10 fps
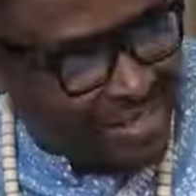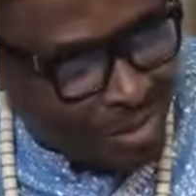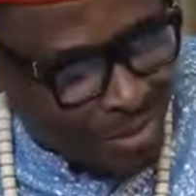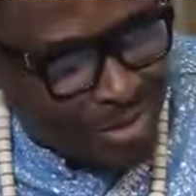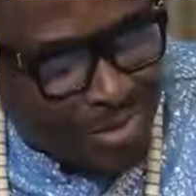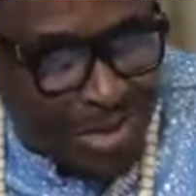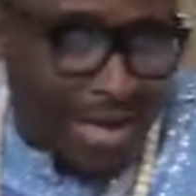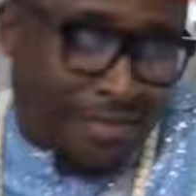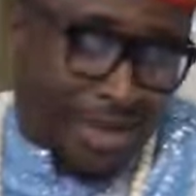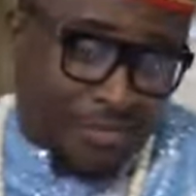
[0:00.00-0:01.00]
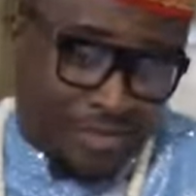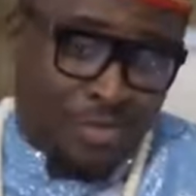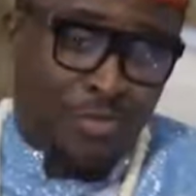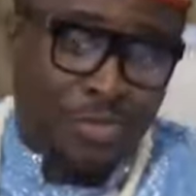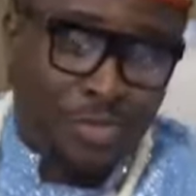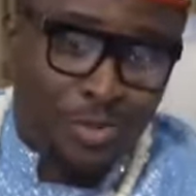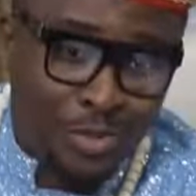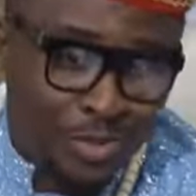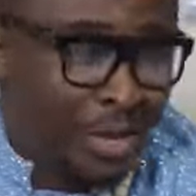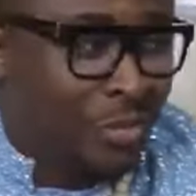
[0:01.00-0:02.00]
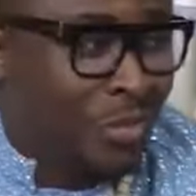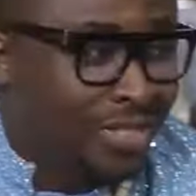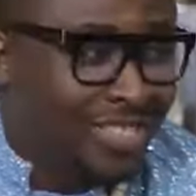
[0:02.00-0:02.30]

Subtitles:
you're welcome. I've seen what you can